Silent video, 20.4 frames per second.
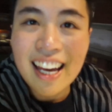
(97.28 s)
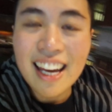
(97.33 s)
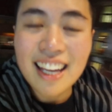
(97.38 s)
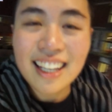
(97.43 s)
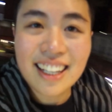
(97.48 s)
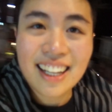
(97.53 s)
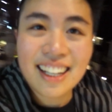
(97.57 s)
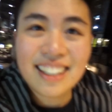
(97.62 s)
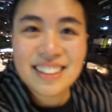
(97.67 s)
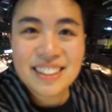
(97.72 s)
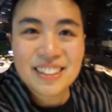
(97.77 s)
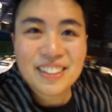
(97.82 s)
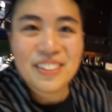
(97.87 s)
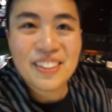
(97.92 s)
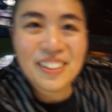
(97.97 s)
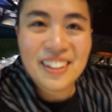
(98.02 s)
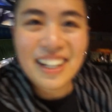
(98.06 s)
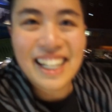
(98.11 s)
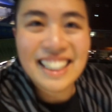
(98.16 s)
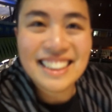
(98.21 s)
Hey guys,
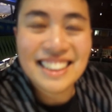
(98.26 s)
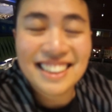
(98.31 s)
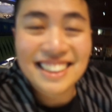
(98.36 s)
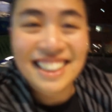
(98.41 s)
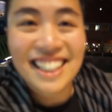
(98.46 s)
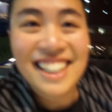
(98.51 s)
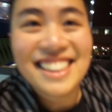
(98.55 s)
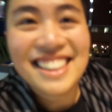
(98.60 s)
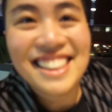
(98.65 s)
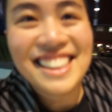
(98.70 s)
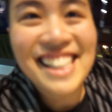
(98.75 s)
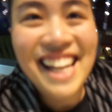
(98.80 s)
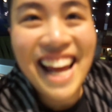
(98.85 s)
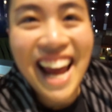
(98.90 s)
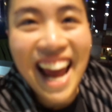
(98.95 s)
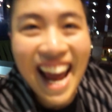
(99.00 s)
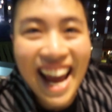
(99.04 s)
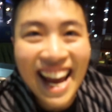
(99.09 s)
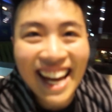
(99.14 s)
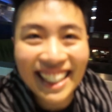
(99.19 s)
so I just
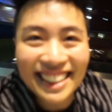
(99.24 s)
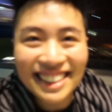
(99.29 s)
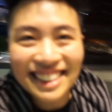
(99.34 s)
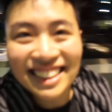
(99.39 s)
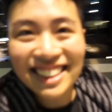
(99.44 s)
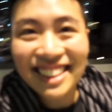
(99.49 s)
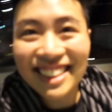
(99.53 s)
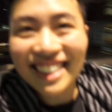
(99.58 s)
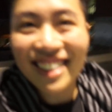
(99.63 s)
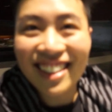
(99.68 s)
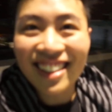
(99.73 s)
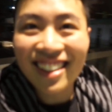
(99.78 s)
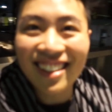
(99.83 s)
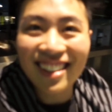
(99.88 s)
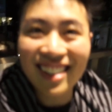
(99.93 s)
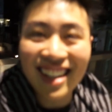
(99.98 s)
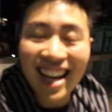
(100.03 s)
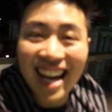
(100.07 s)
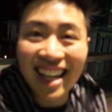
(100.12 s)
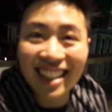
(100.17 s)
had
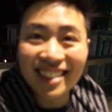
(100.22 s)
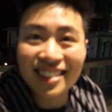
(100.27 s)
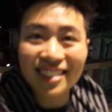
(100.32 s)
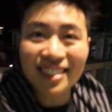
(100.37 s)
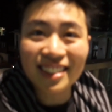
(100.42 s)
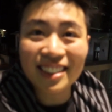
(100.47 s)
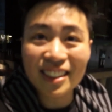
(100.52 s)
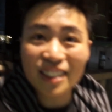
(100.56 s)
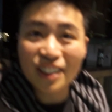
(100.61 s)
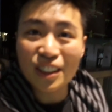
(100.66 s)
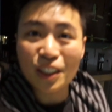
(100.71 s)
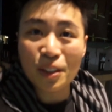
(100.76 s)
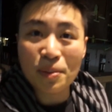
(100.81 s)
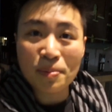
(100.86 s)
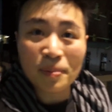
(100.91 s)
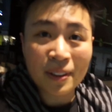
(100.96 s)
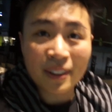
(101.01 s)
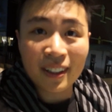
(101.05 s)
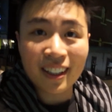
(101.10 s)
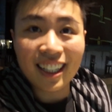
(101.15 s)
dinner at
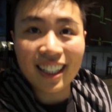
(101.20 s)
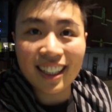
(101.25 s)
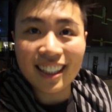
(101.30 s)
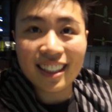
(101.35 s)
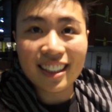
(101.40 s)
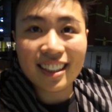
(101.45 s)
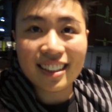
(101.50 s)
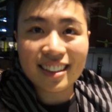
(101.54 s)
Gingerboy.